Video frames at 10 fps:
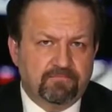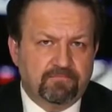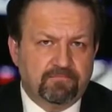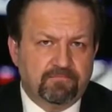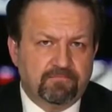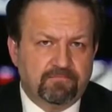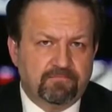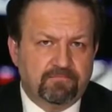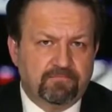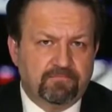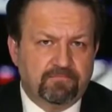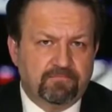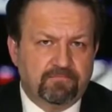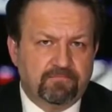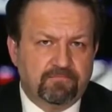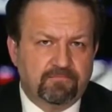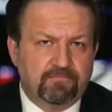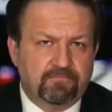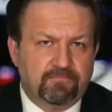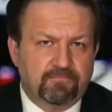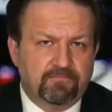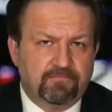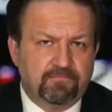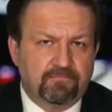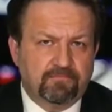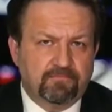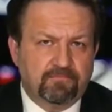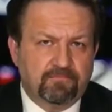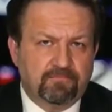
(silent)